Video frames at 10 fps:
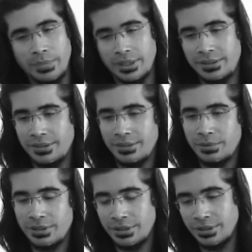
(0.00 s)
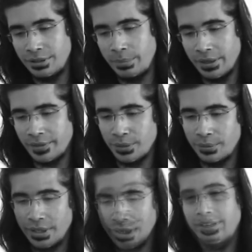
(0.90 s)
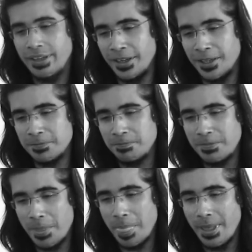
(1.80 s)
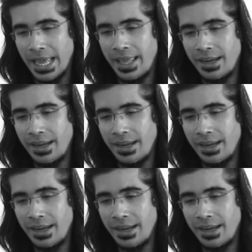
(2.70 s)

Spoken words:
back in the background. And